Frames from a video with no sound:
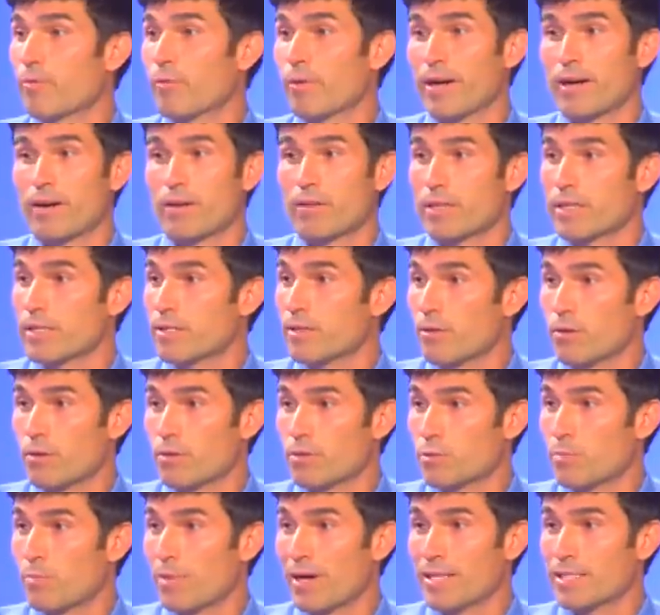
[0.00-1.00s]
rarely do
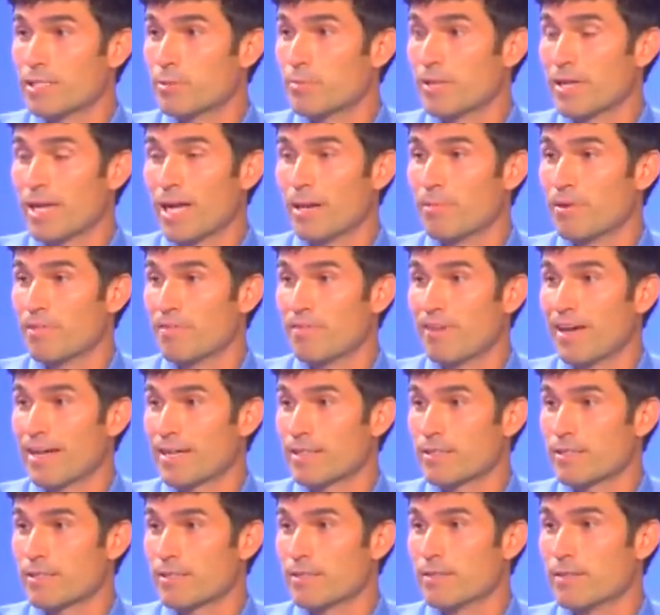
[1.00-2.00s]
those bites become
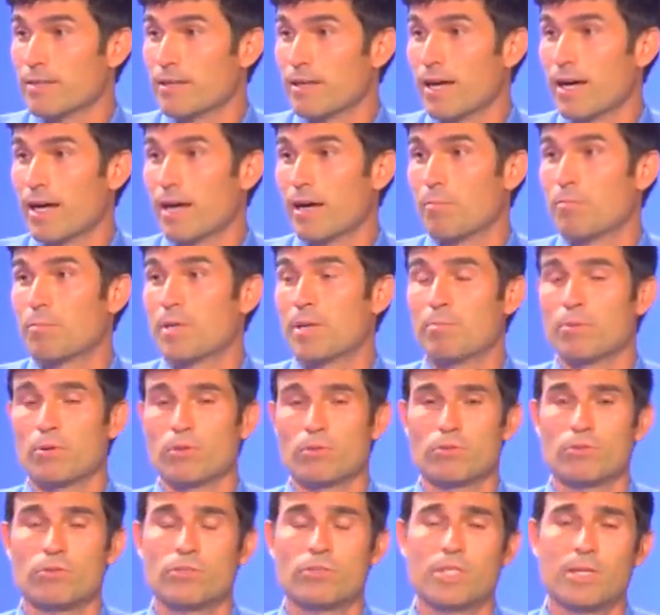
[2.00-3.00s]
infected. Uh,
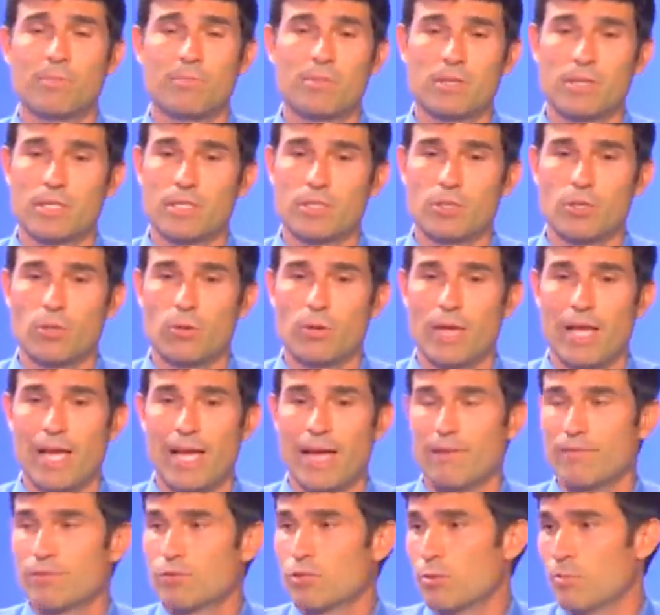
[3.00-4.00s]
people typically don't
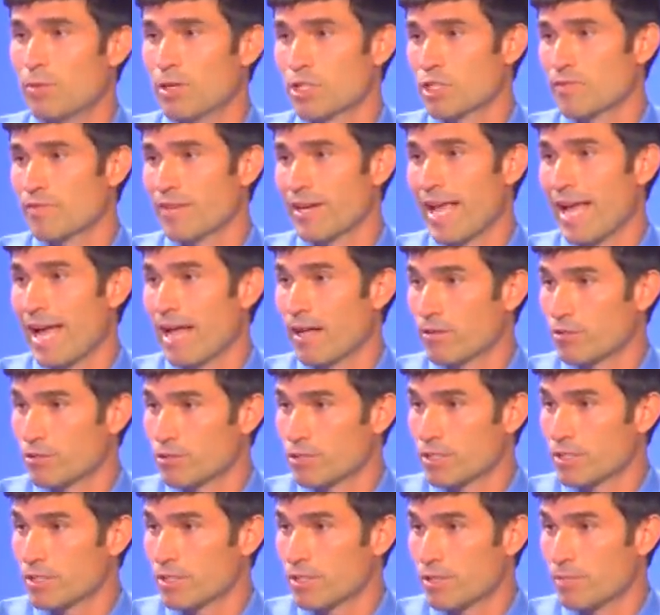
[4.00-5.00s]
have too much of an
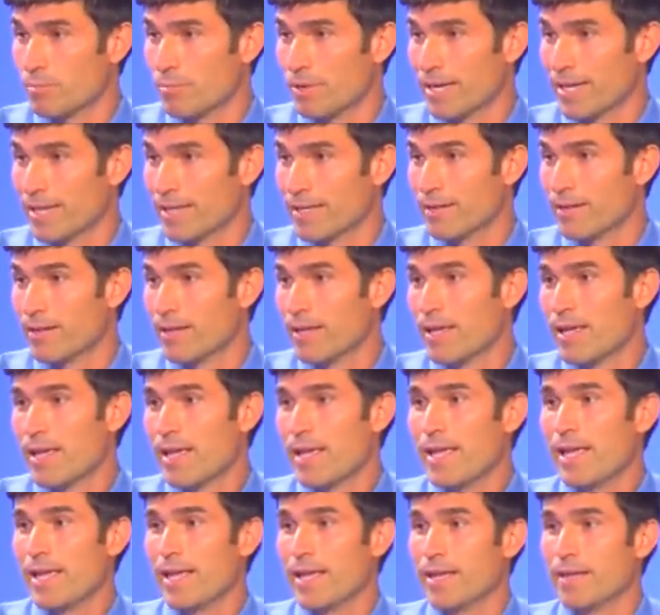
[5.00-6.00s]
allergy to the bite.
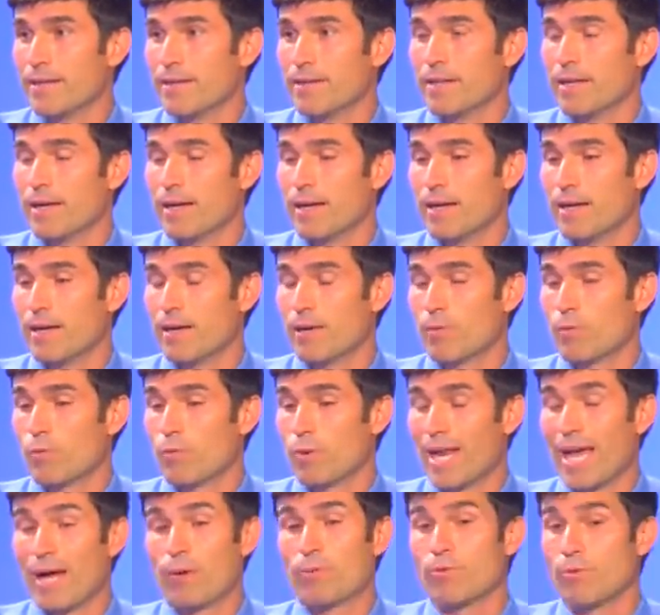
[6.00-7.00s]
And uh,
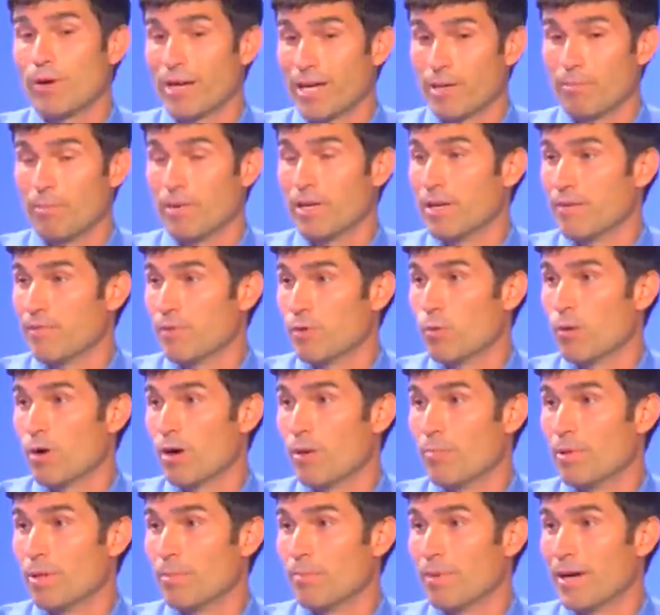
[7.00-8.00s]
what I would recommend if you
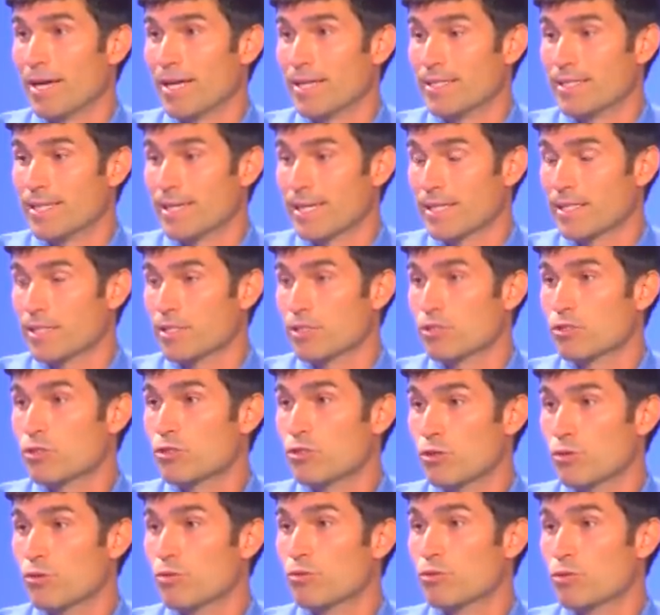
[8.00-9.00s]
are bit by a tick is
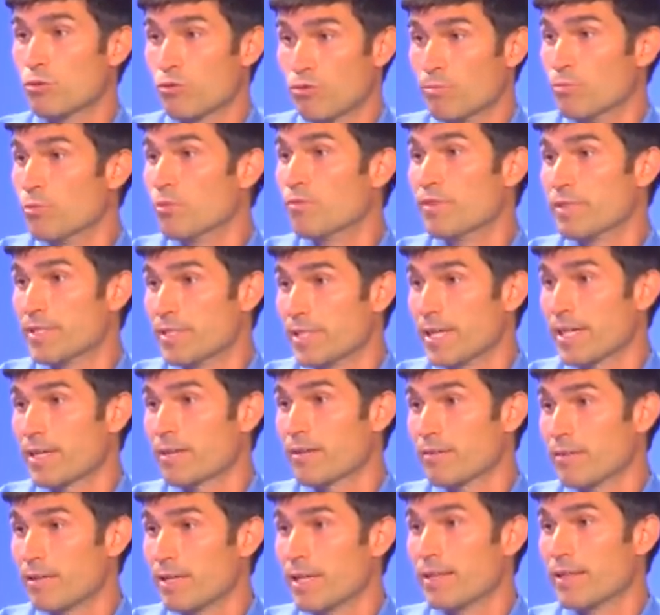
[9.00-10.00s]
to, to remove the
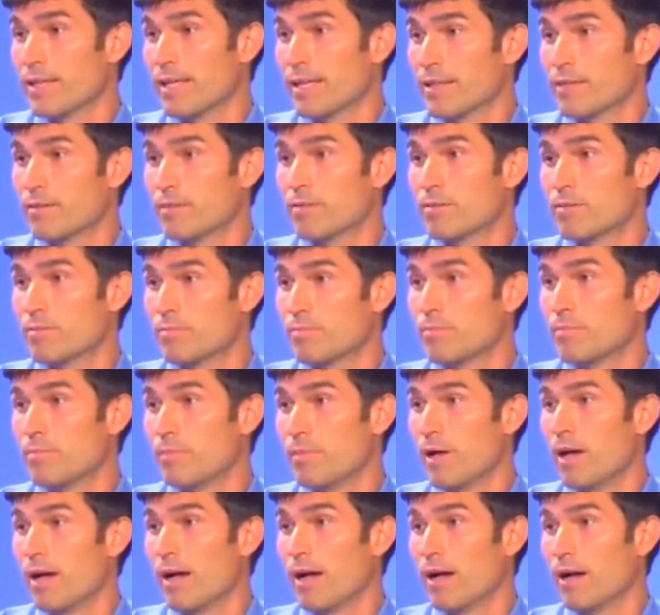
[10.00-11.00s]
tick and then.
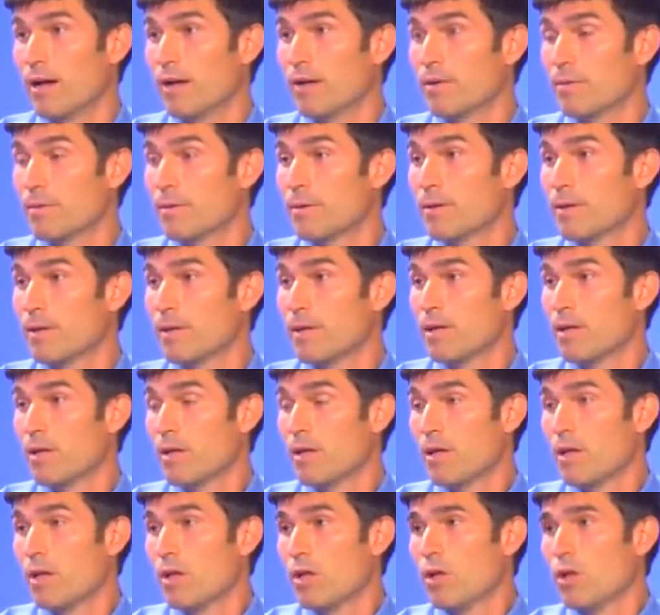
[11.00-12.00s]
So uh, tell us a little bit
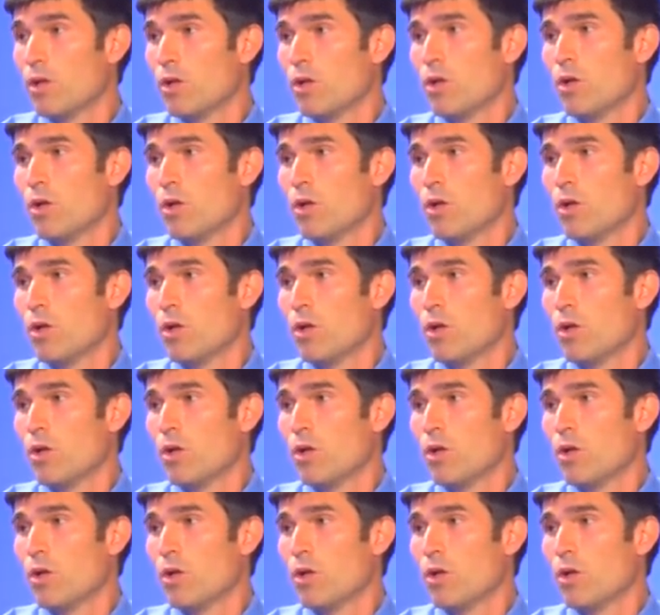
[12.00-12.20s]
about how one